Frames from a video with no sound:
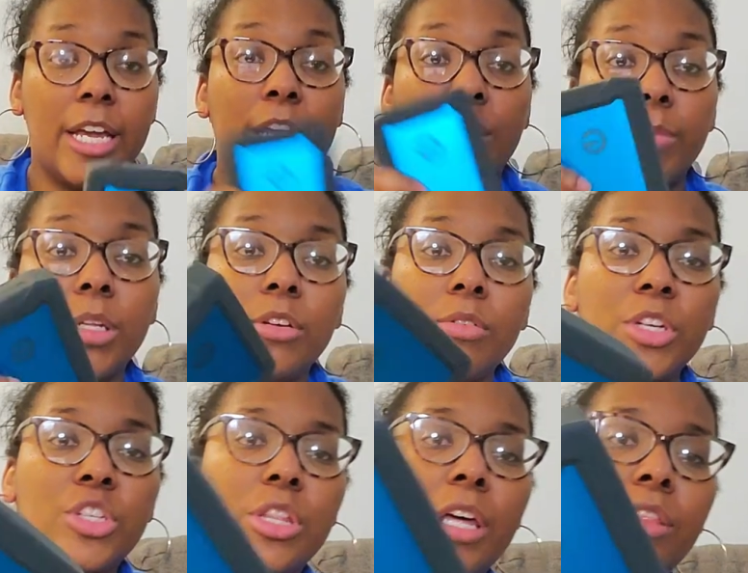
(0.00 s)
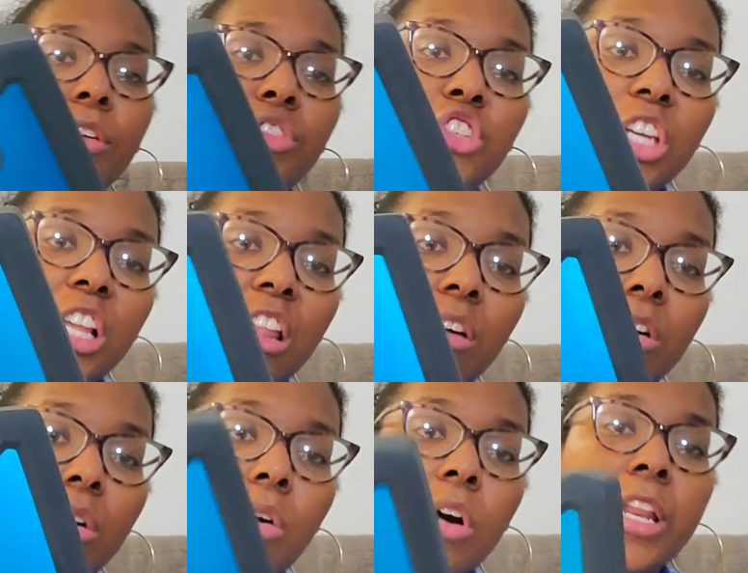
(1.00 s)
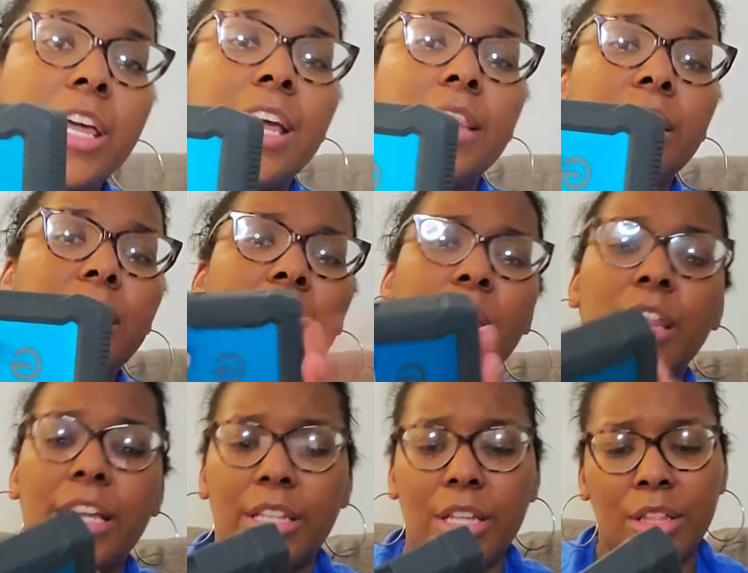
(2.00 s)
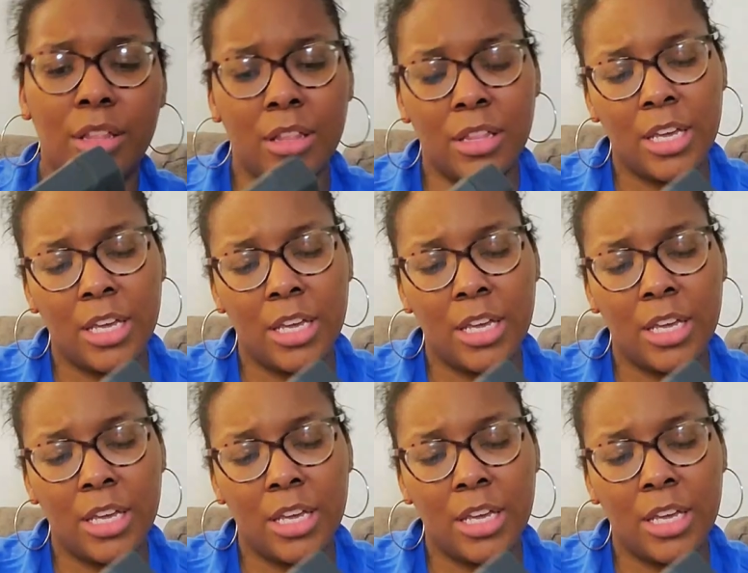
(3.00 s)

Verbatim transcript: it's blue it just has their g logo on it and then it has like this